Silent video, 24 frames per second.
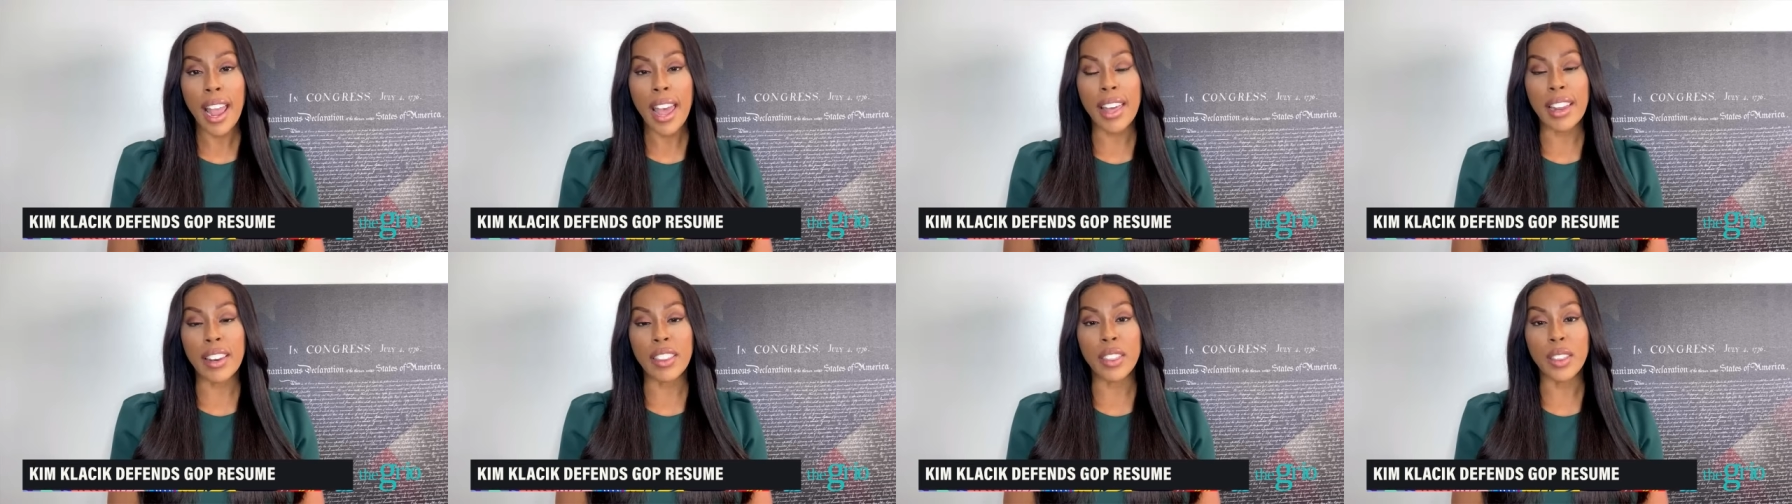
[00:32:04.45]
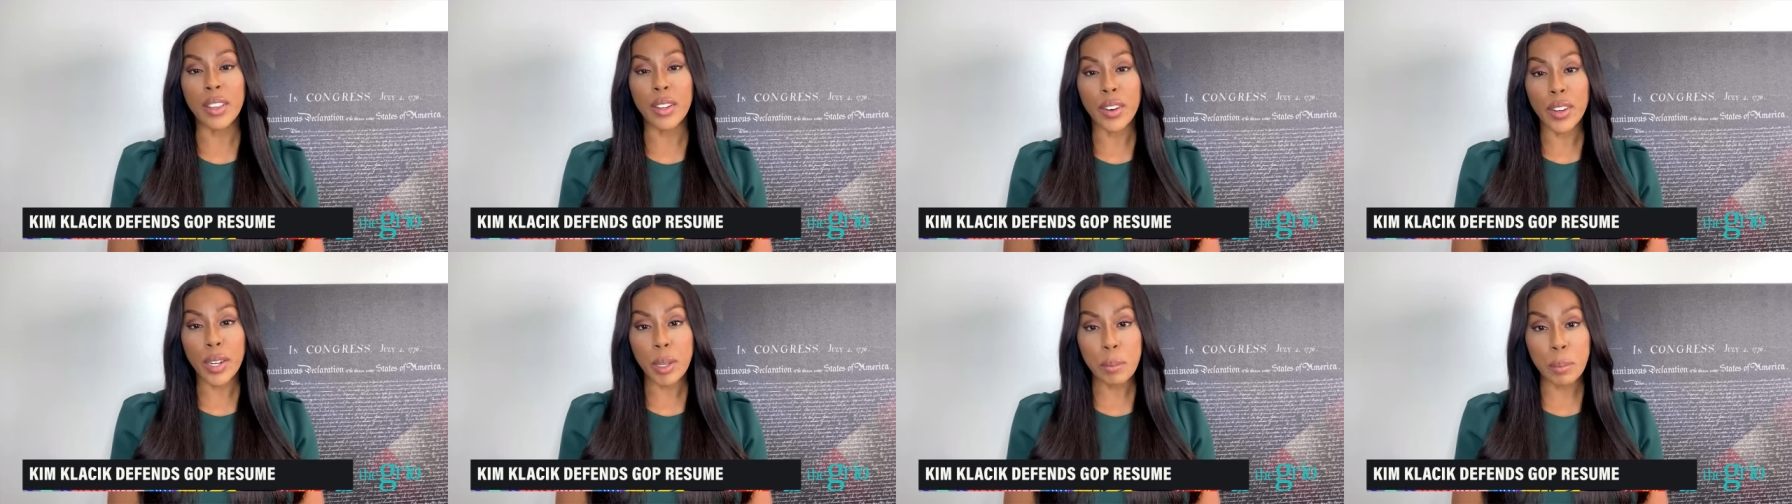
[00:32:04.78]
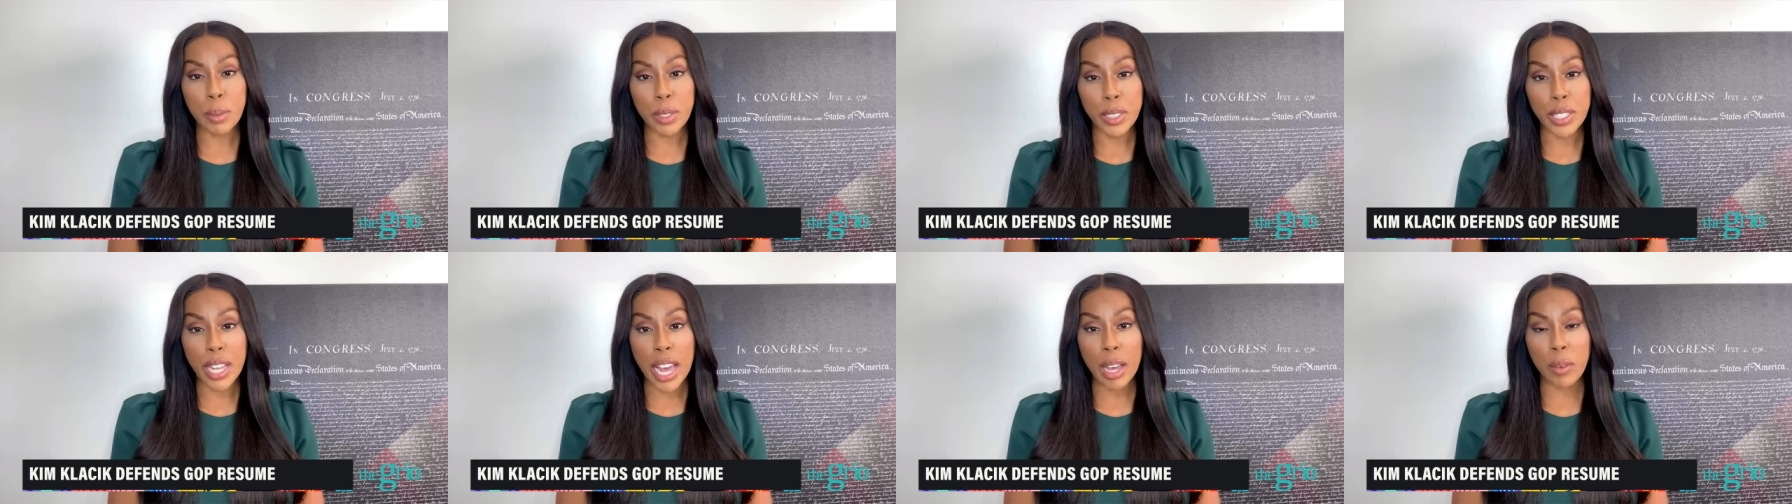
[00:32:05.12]
and
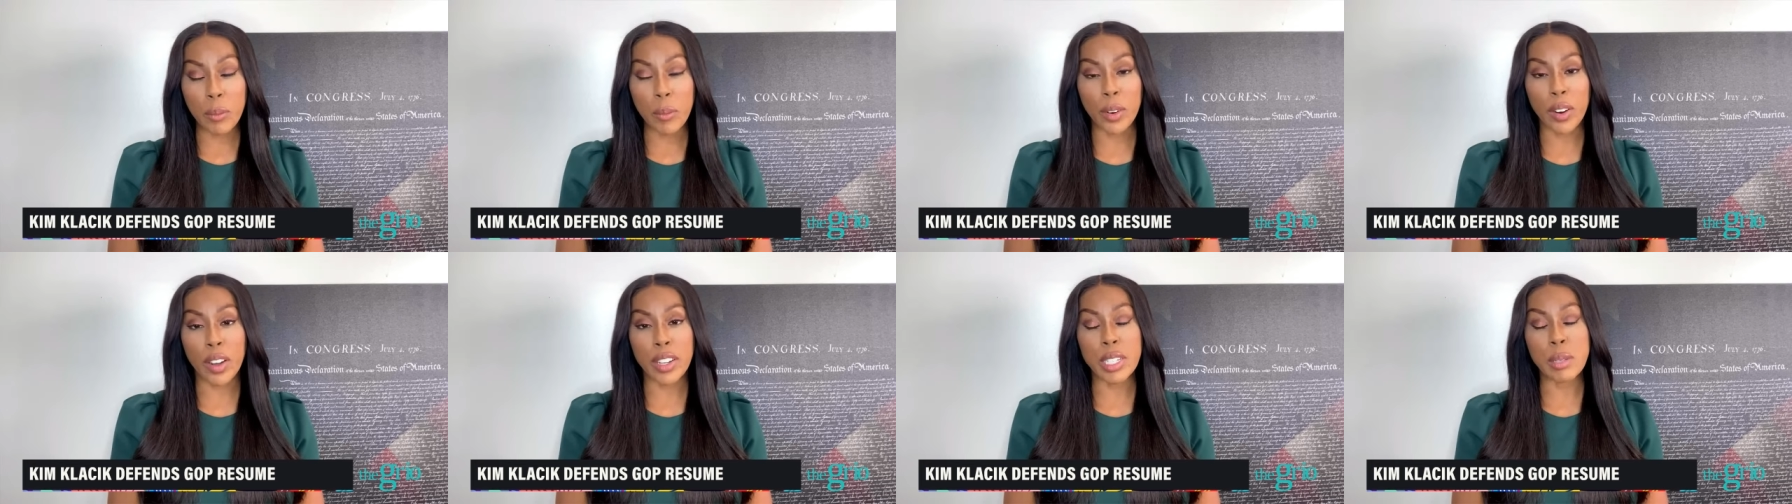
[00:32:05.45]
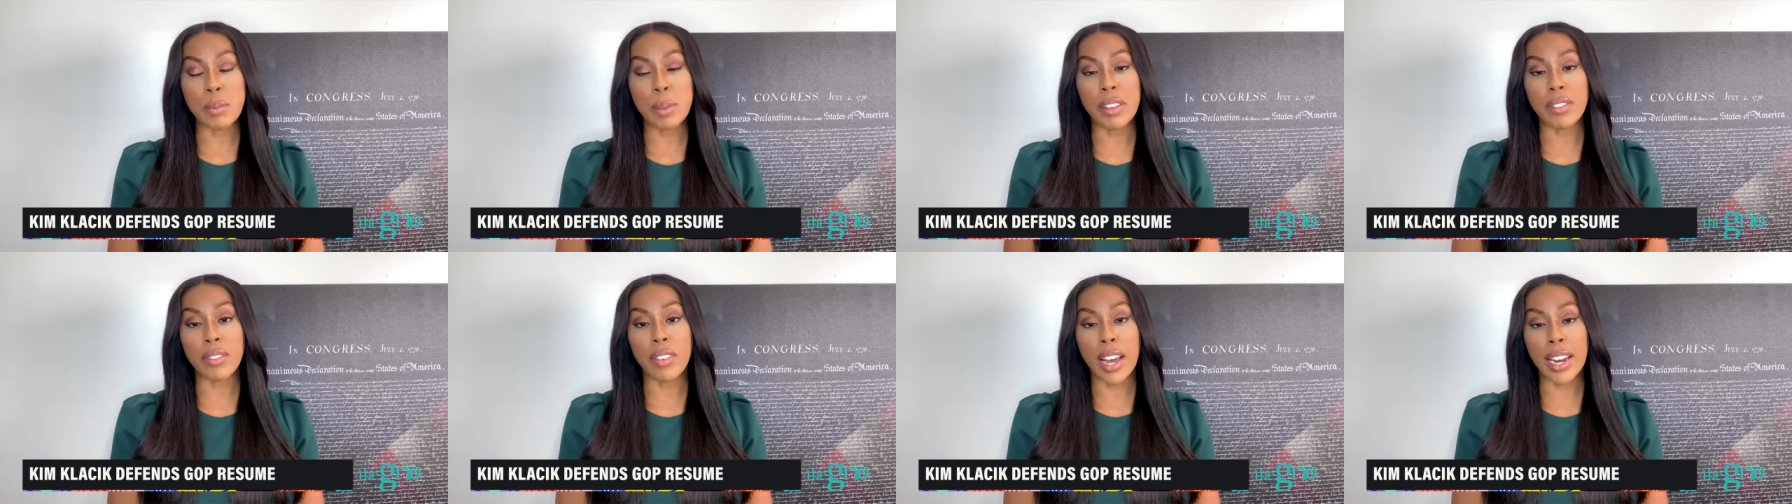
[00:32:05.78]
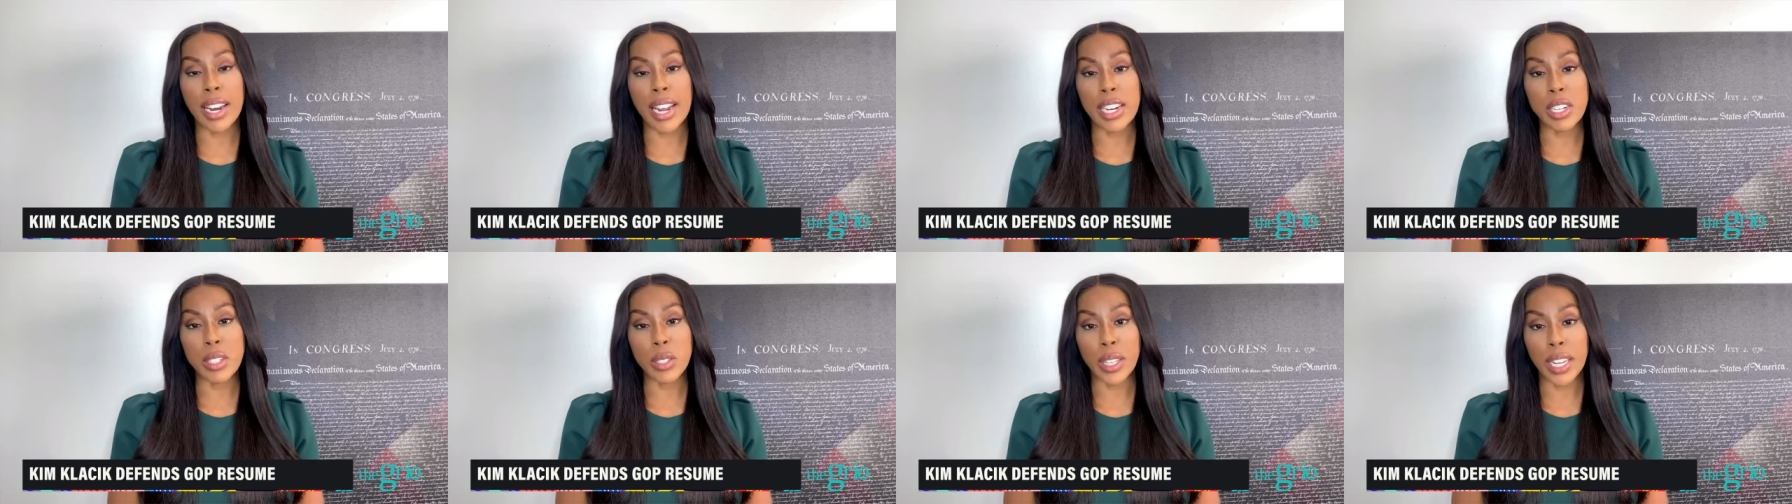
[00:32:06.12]
30% went on to be
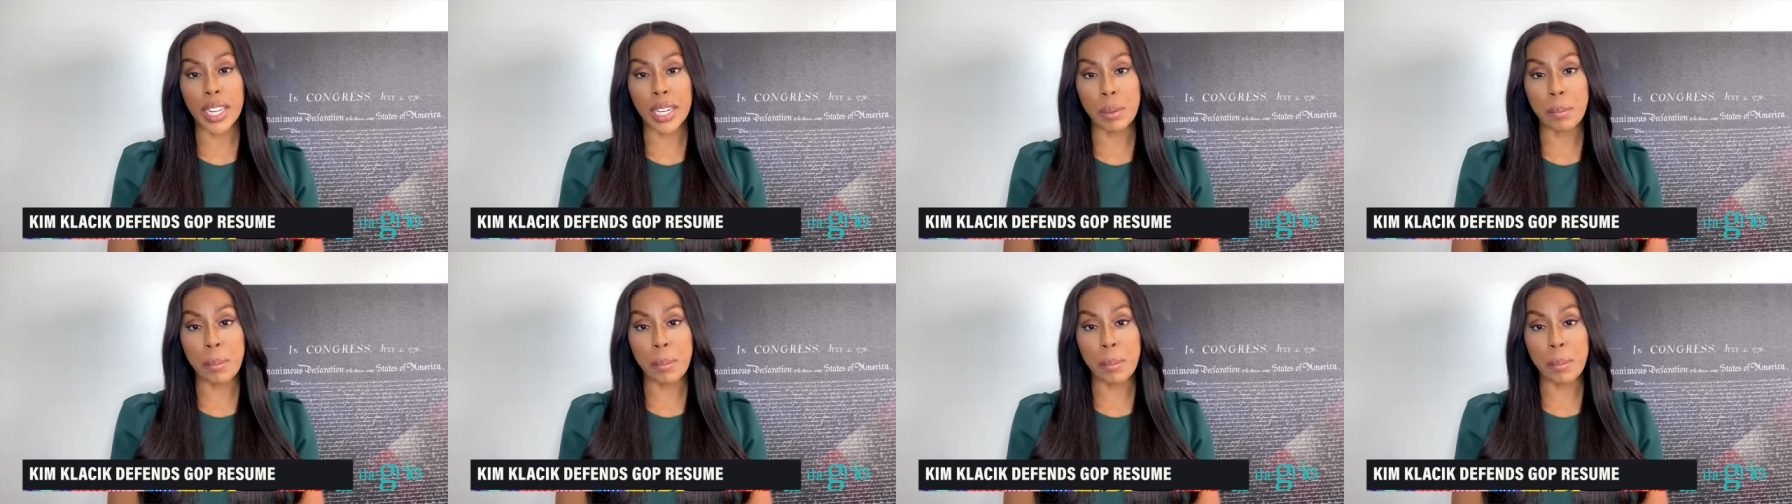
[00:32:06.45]
financially